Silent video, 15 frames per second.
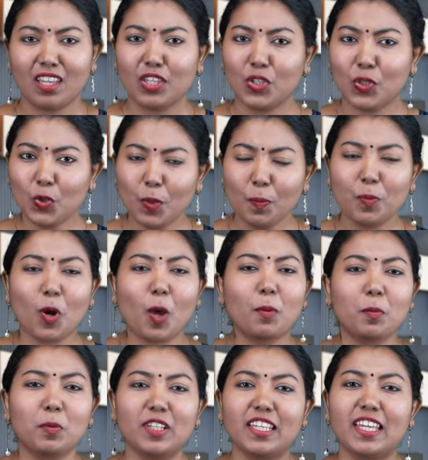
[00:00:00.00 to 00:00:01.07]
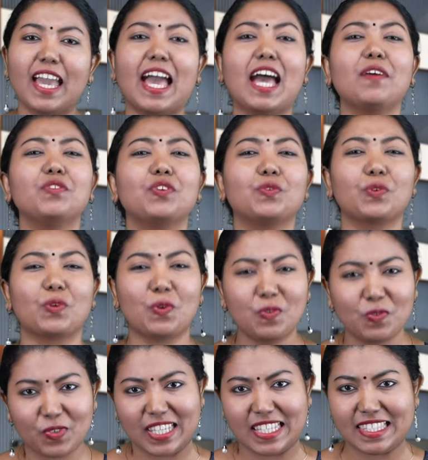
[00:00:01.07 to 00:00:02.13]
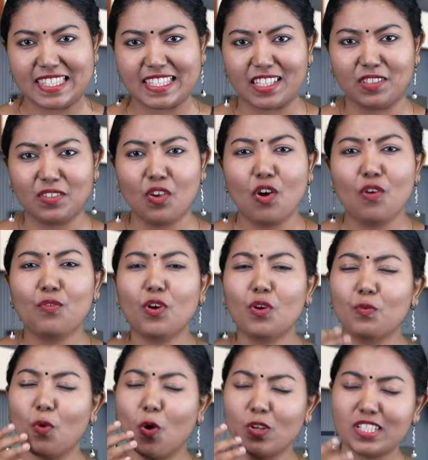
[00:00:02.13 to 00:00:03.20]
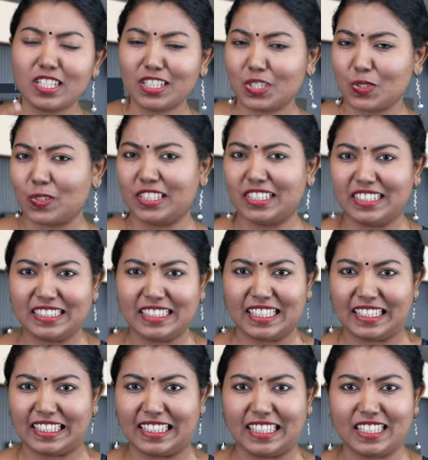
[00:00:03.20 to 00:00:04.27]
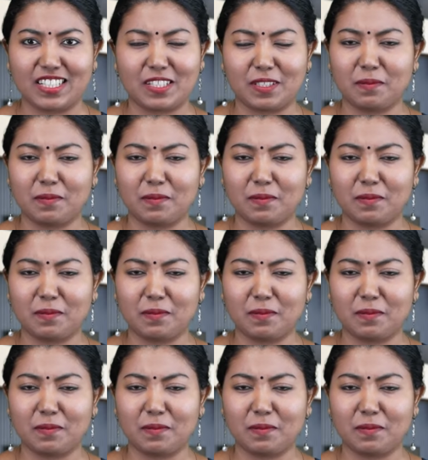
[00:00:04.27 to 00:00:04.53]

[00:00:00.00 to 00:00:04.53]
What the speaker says: You probably have your own reason for wanting to learn English.